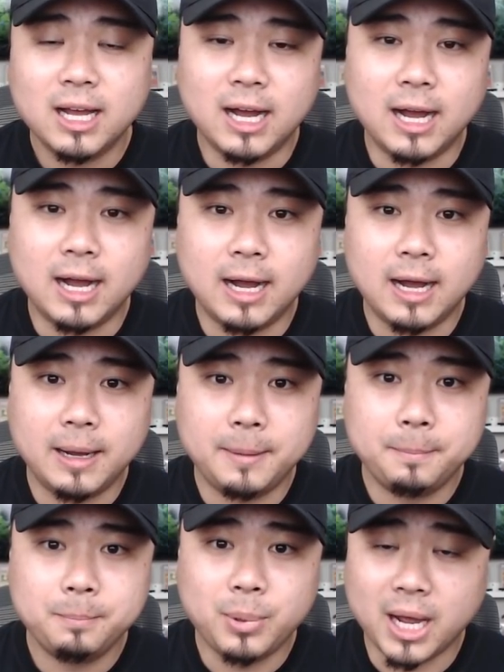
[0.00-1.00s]

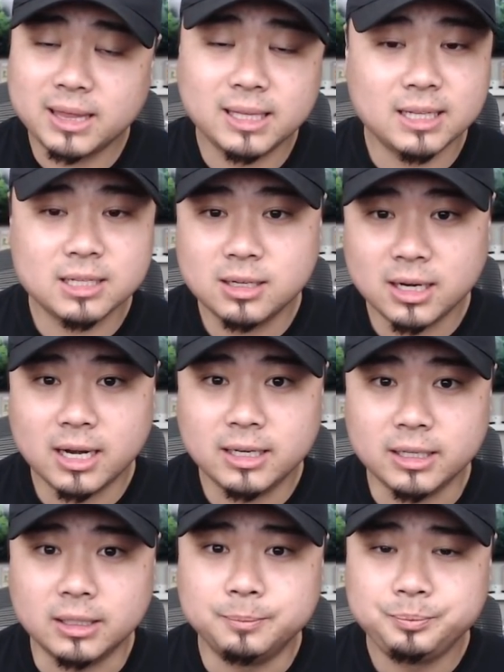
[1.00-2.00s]
um but i think that's a good
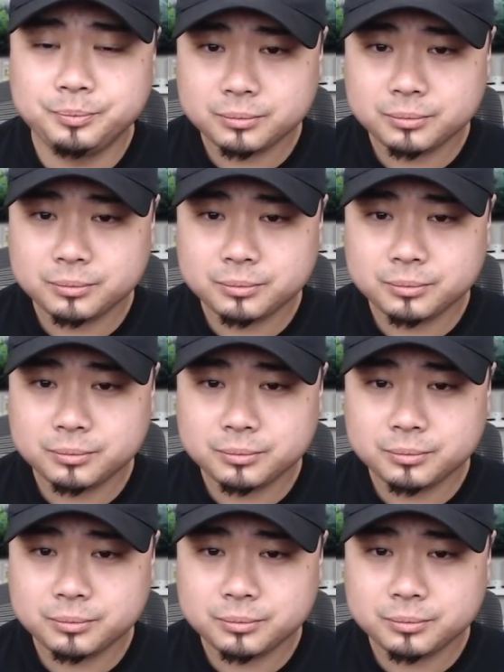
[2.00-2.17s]
idea